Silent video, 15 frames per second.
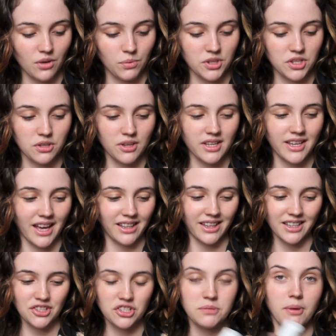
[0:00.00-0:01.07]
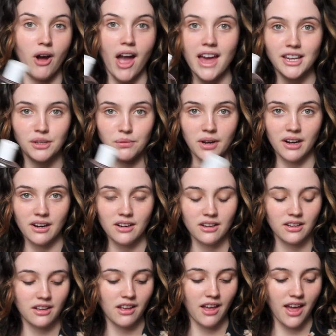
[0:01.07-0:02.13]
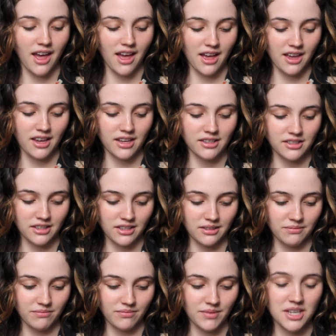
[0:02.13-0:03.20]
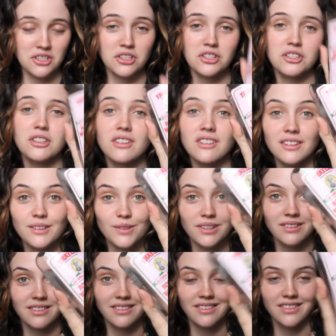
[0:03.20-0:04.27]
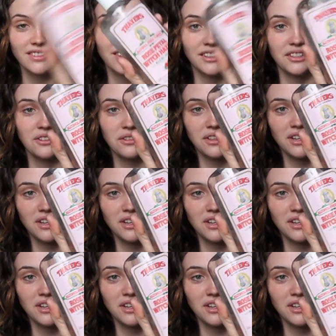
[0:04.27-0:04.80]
which you can get like just about anywhere, and it's just the little